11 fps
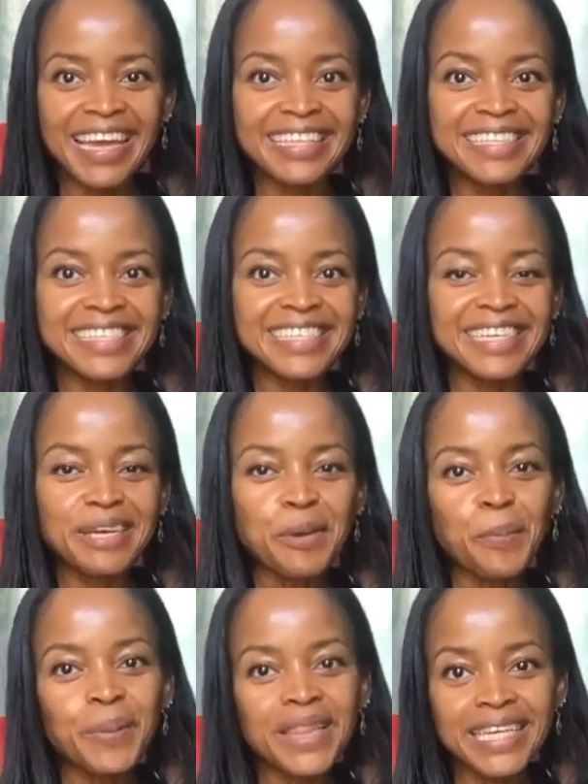and
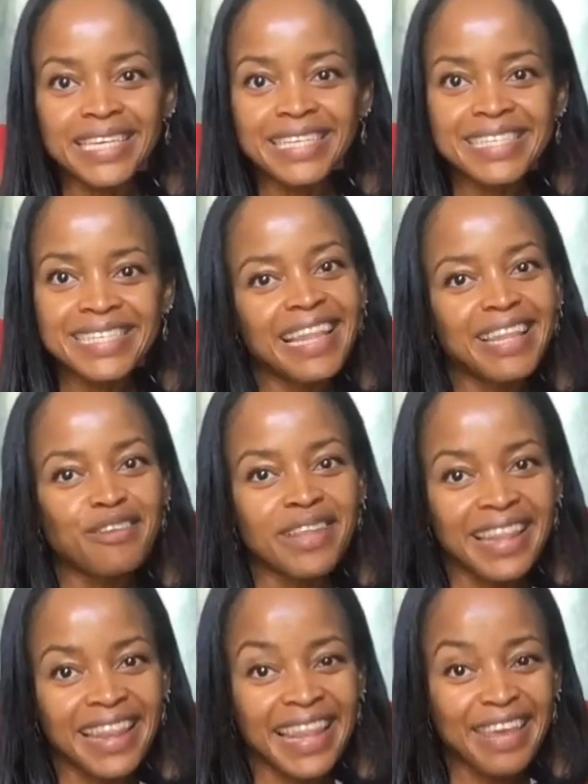please
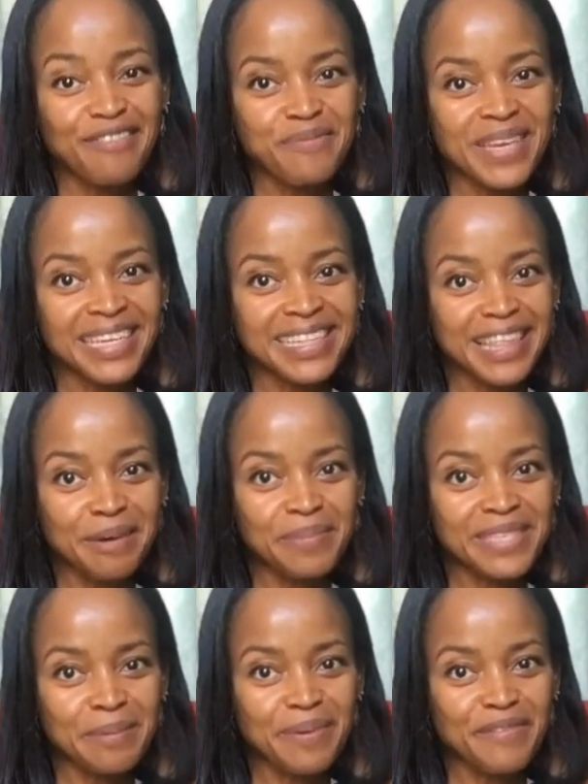give me a
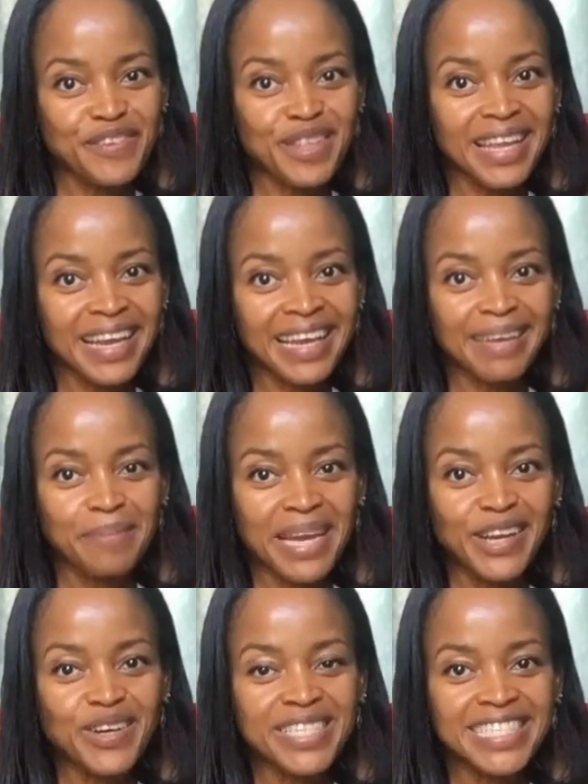thumbs up if you like my
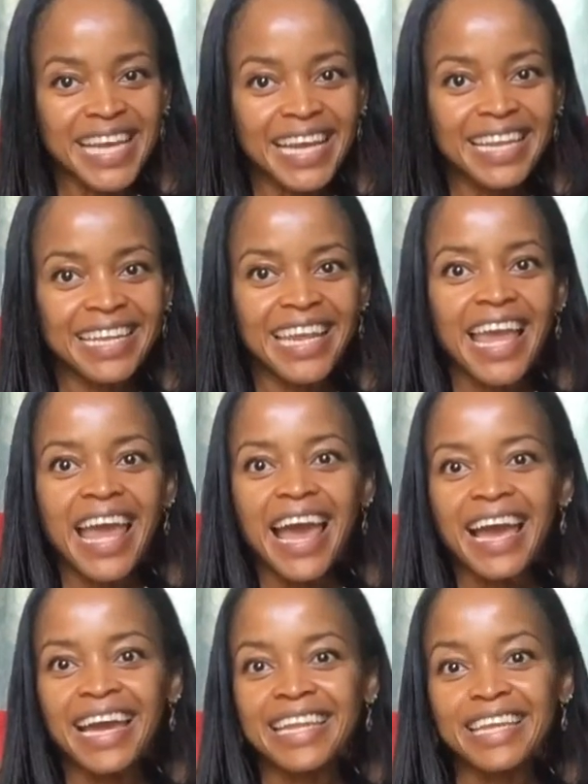content,
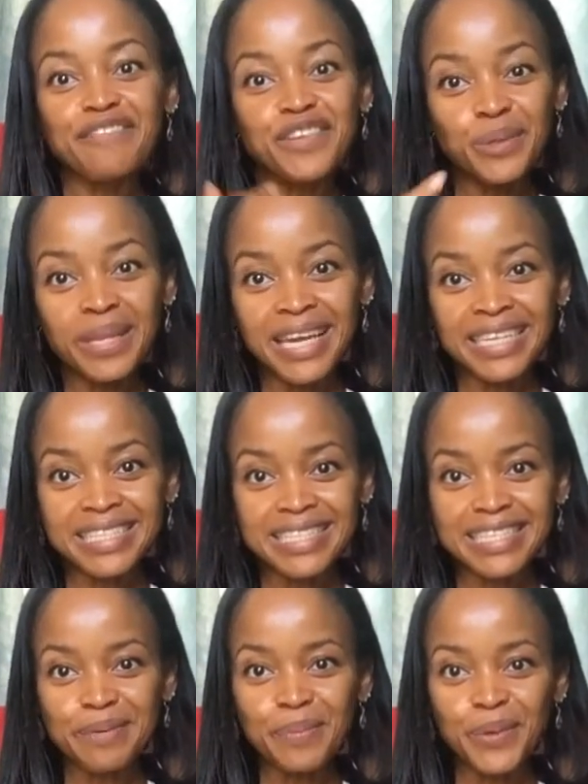and if you'd like to
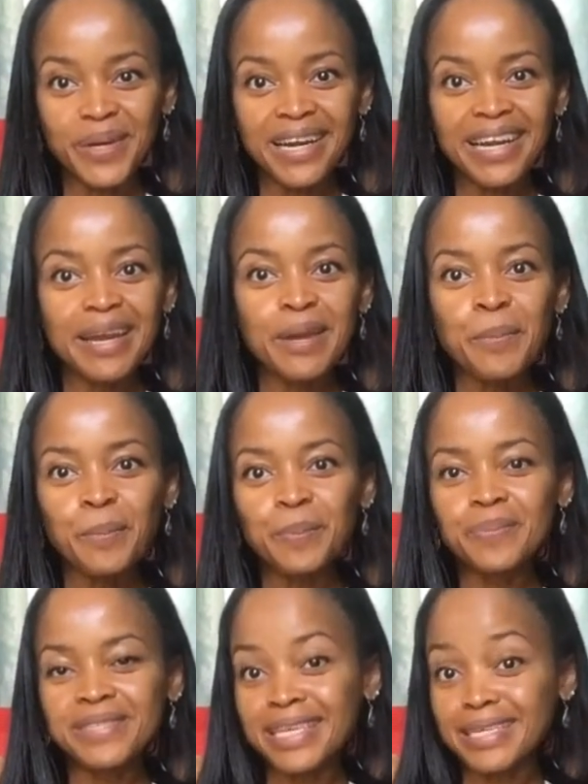see more,
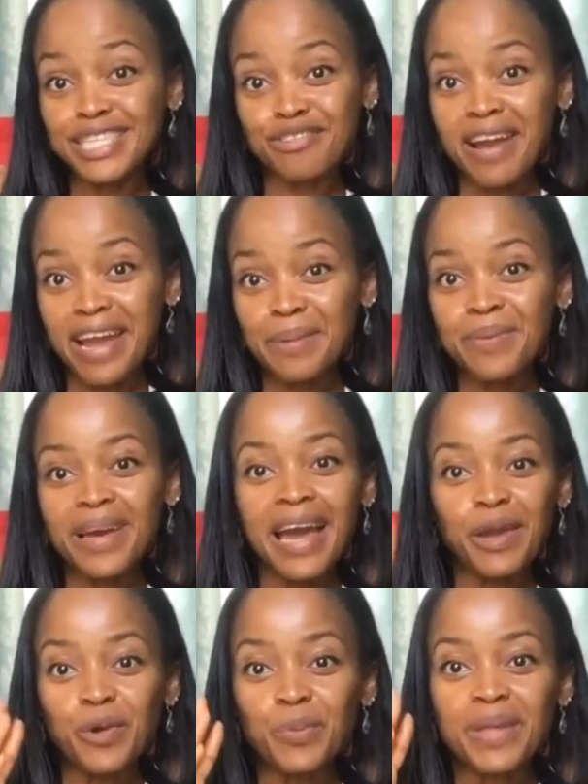subscribe. I
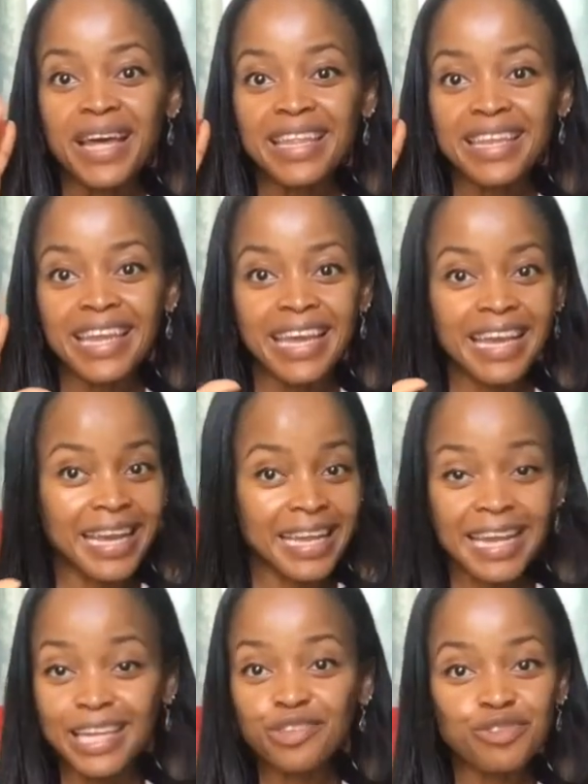hope that it
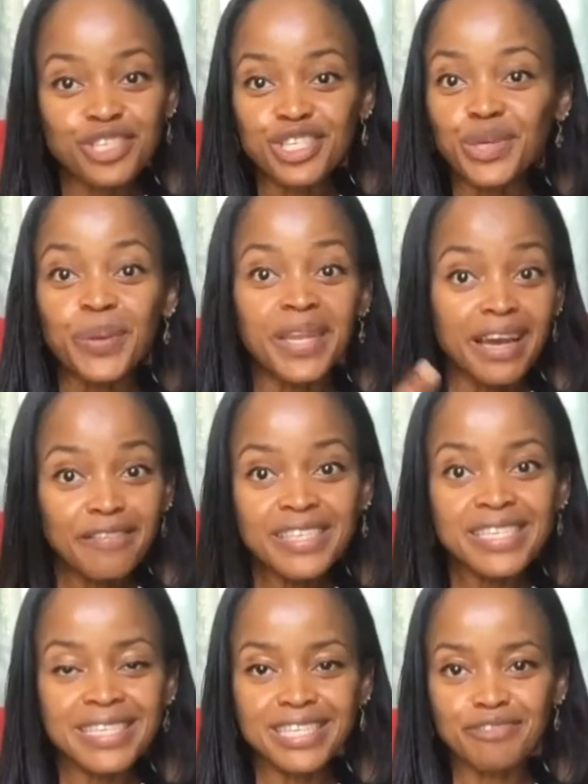interests you enough to
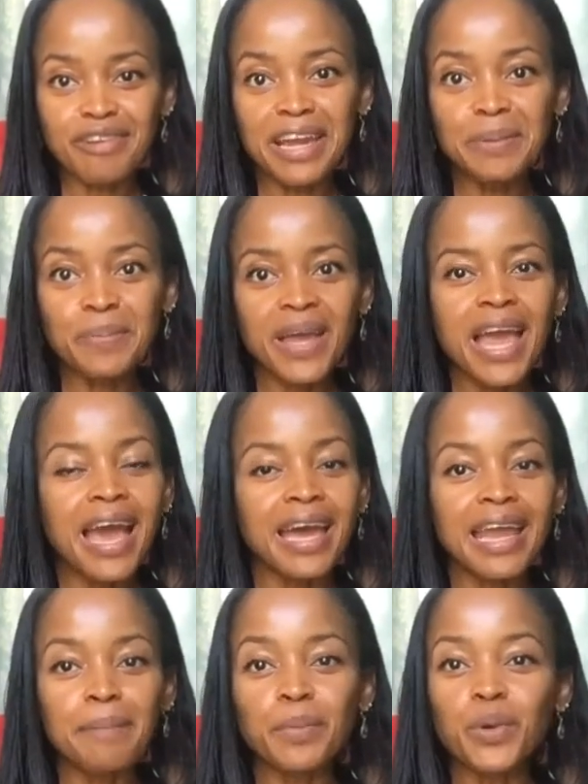subscribe, and
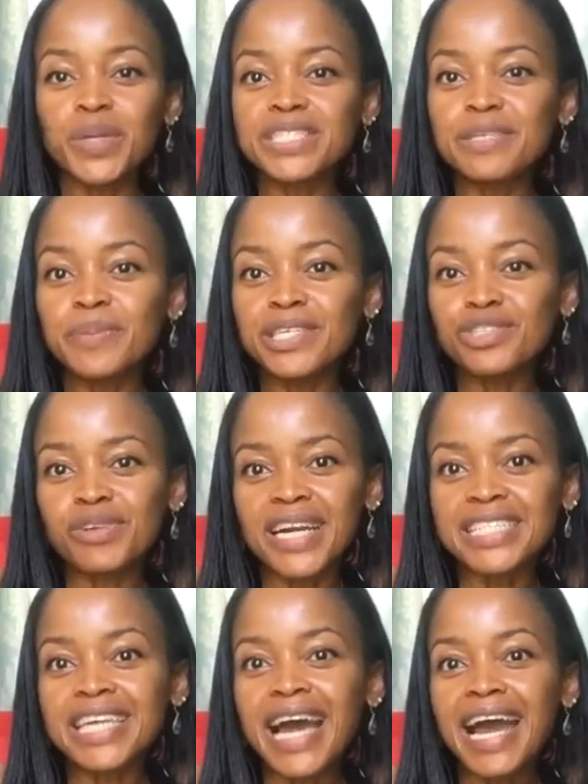I'm going to be
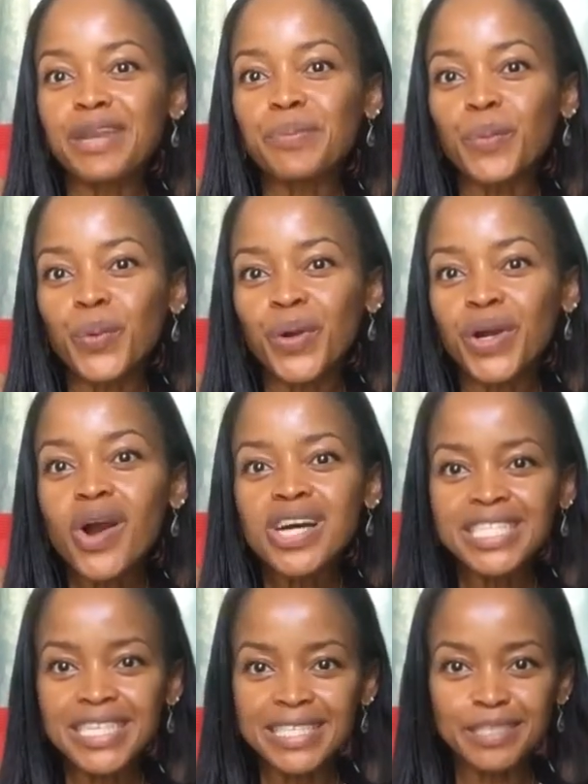trying to add more
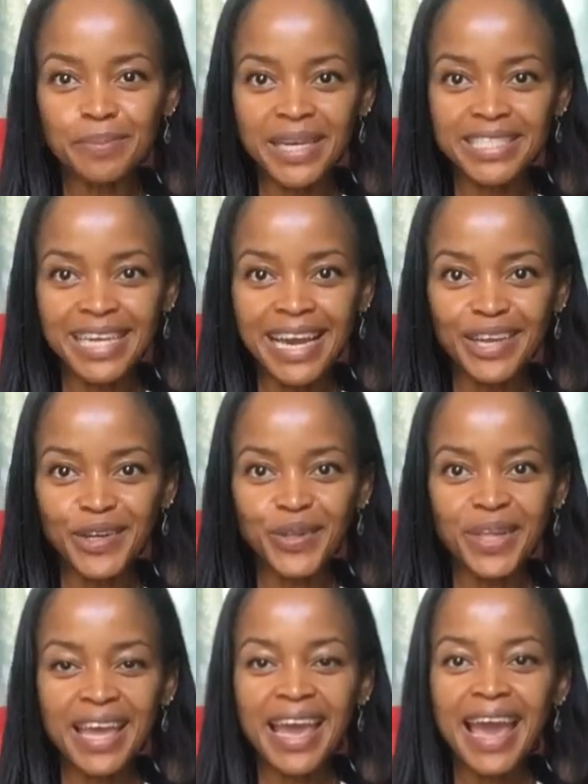content to my channel
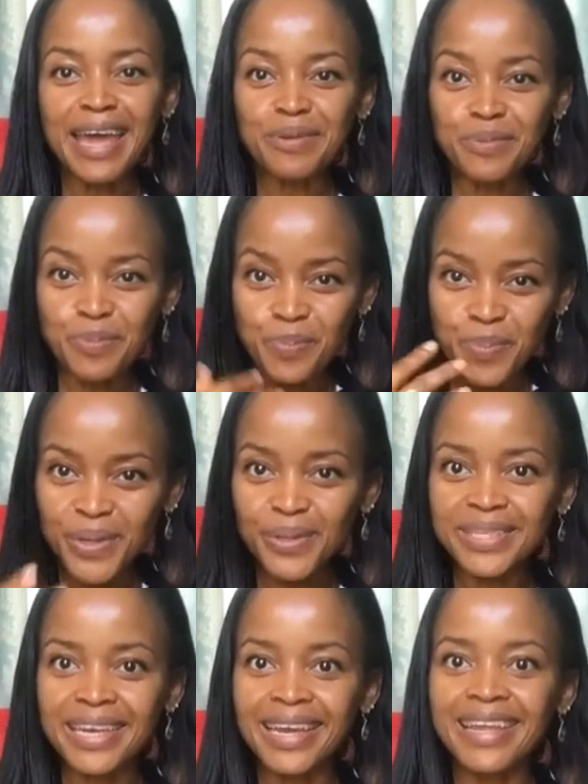and
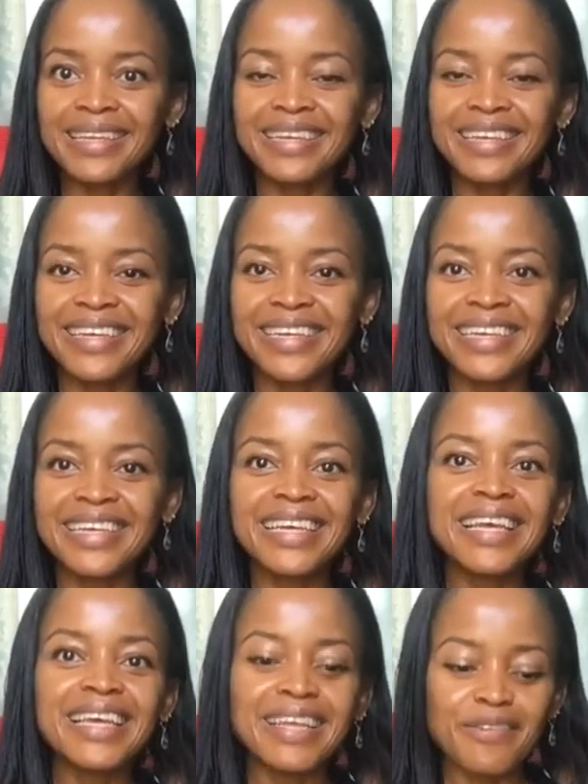building it.
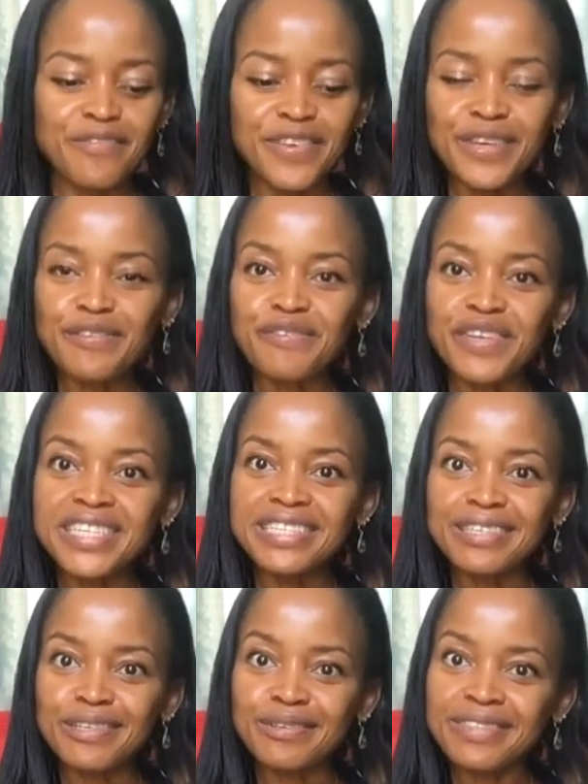Feel free
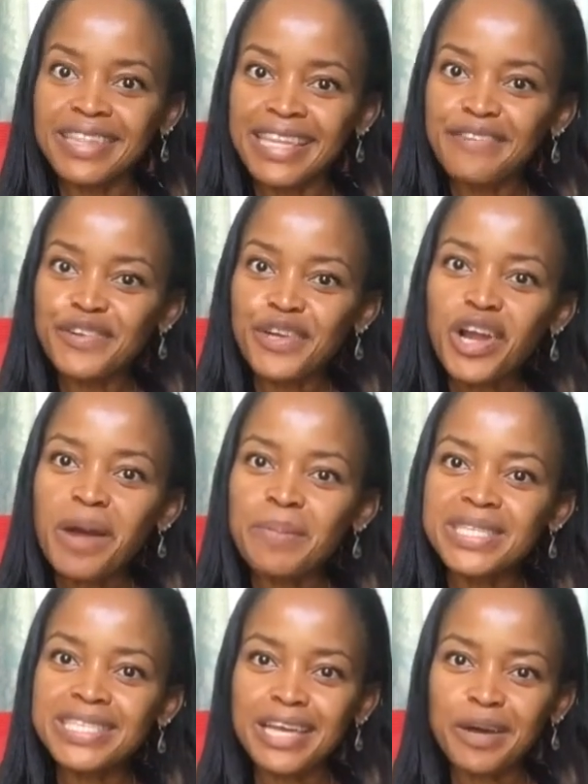to leave your
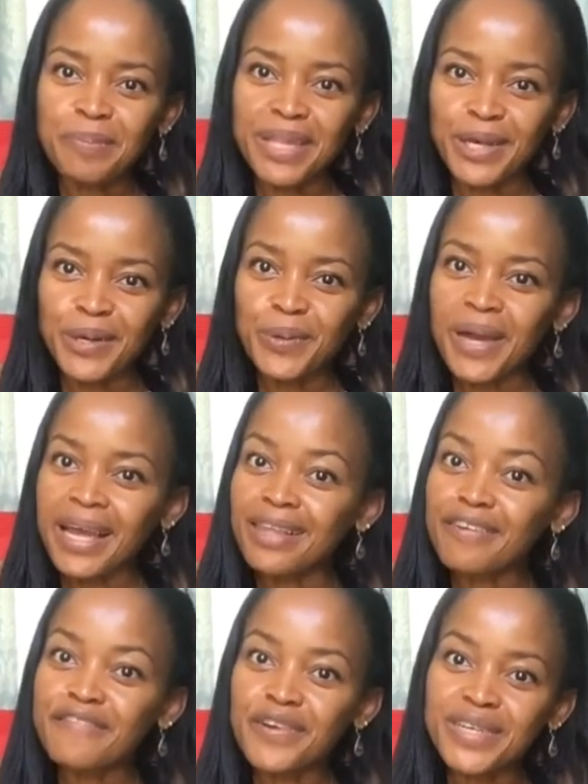comments down below. I
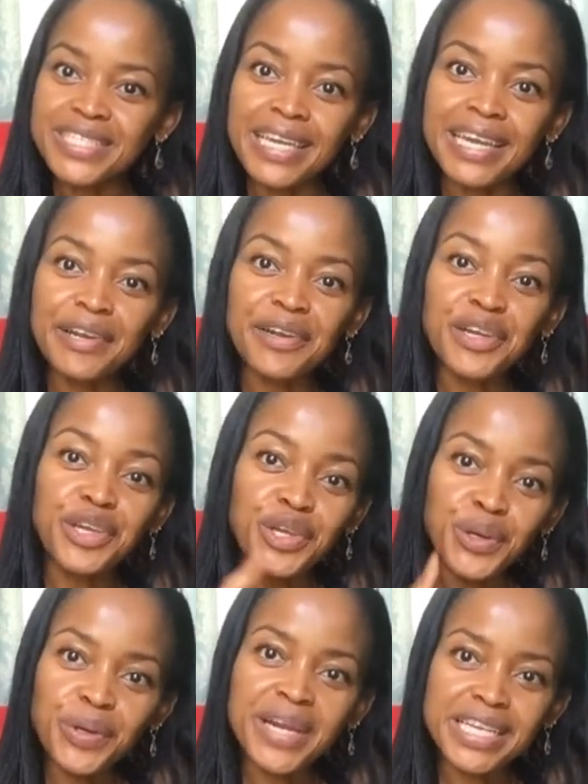look forward to hearing
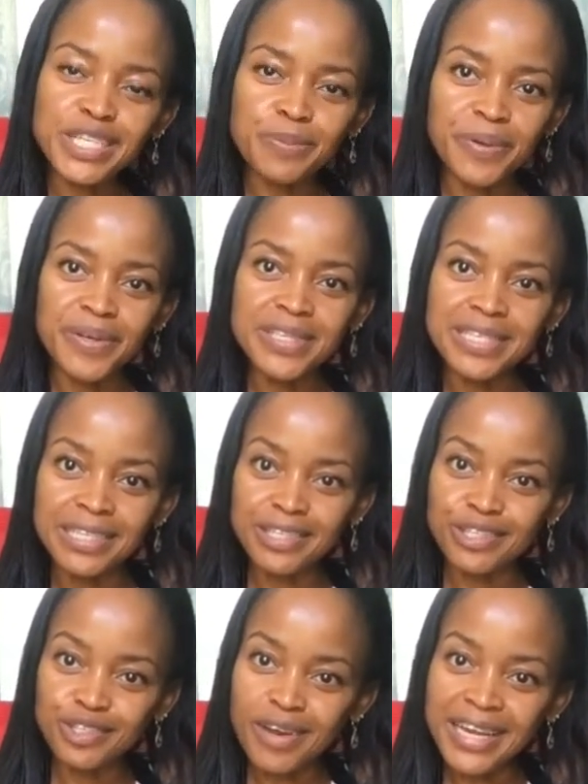your experience in
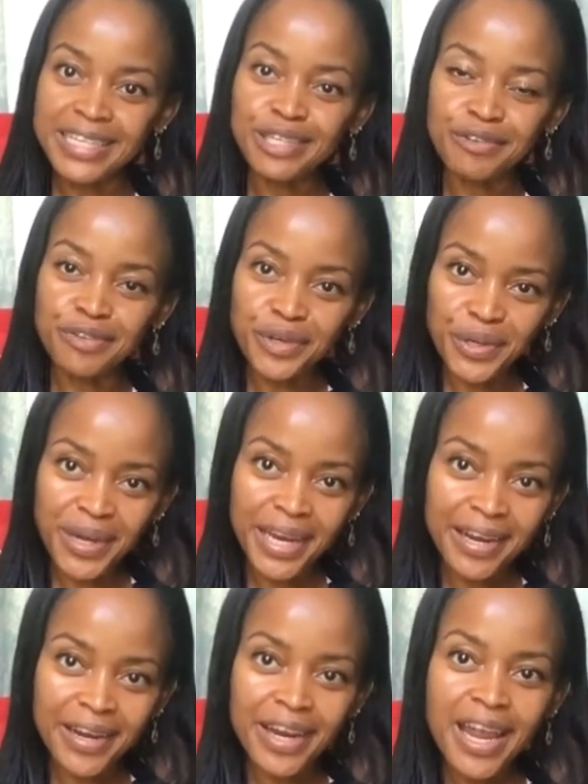trying to grow your
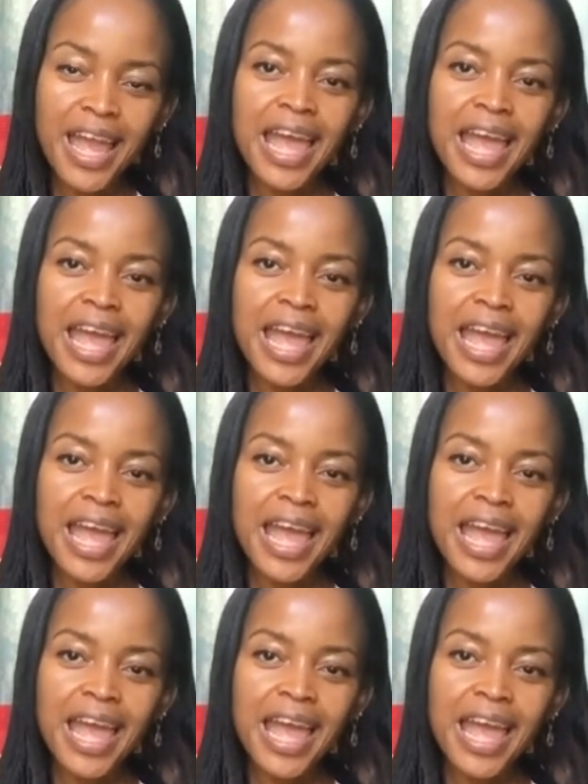hair